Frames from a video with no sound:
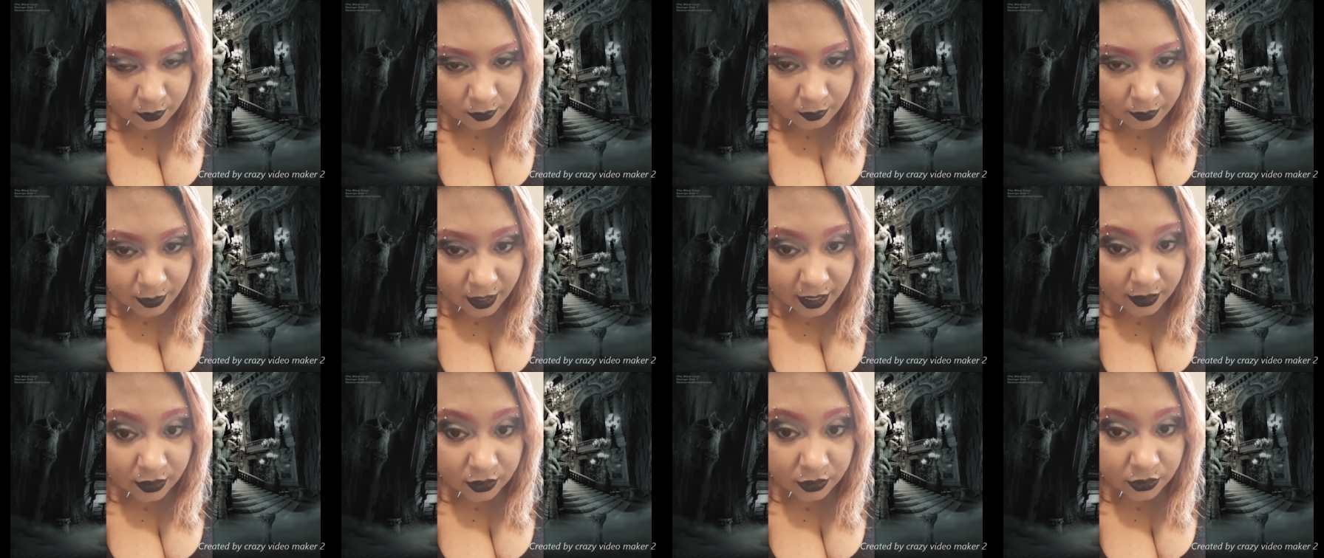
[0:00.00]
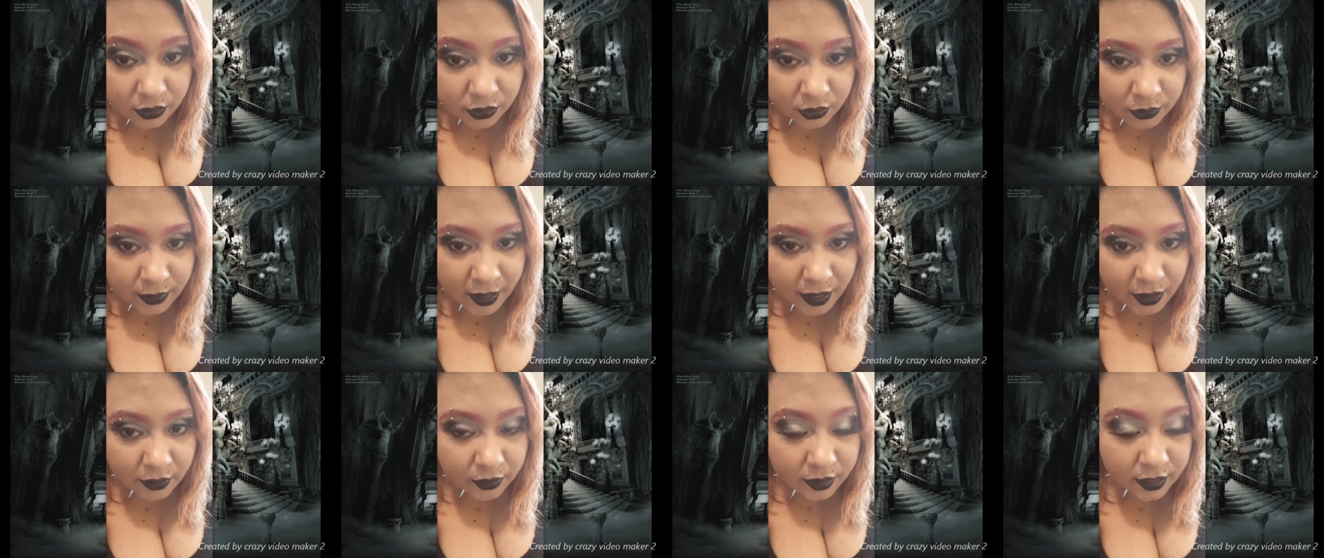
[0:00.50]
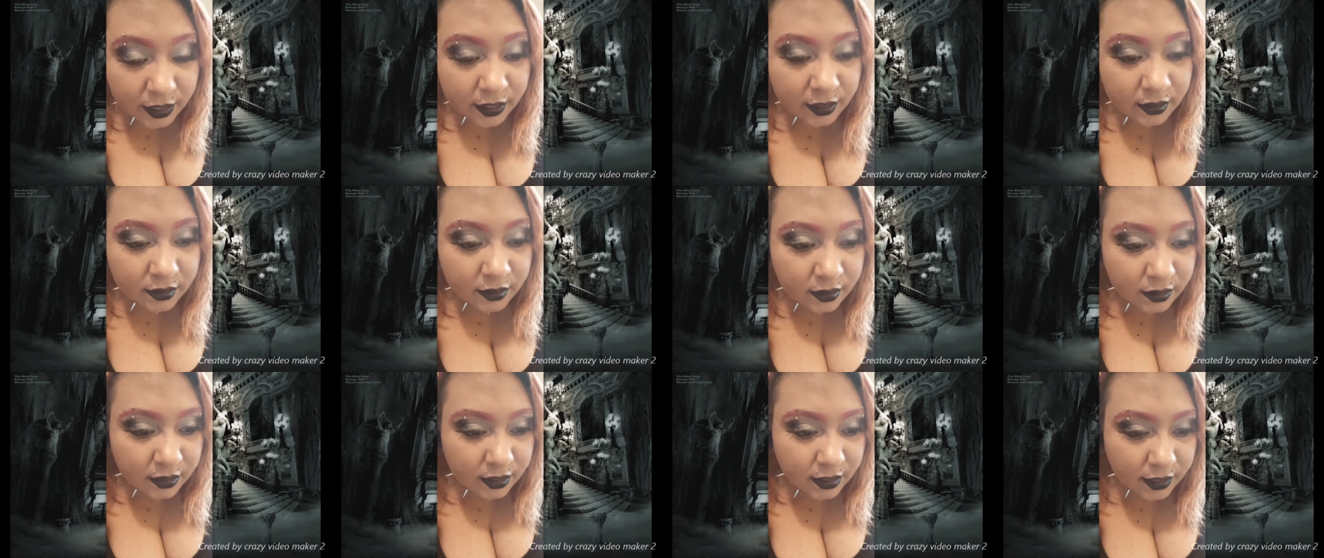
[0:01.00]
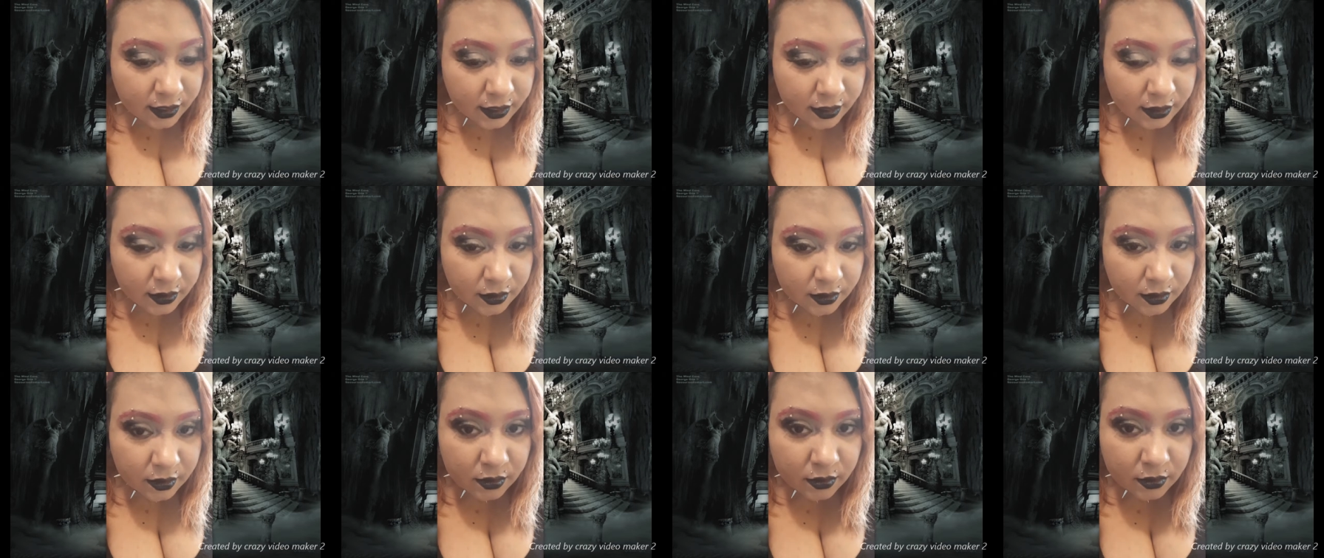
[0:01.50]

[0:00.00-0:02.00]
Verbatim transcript: by the surrounding sea.